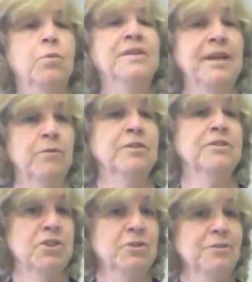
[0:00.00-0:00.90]
when they were a
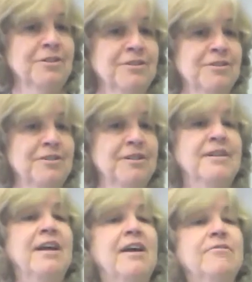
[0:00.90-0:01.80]
student.
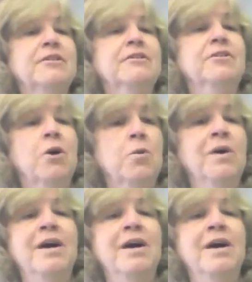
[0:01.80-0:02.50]
They have to know